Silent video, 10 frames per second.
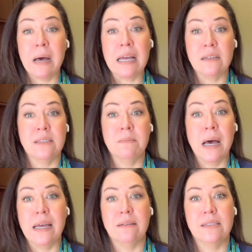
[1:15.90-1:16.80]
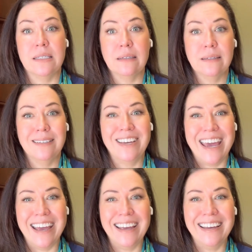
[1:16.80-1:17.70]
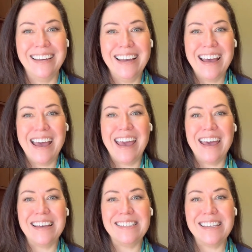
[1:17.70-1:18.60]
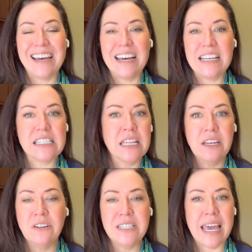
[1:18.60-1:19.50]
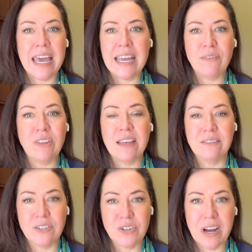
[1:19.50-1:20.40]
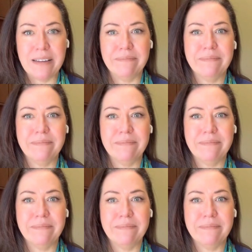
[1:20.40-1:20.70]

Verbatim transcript: miles and miles, okay? And uh, it's clear day, everything looks great.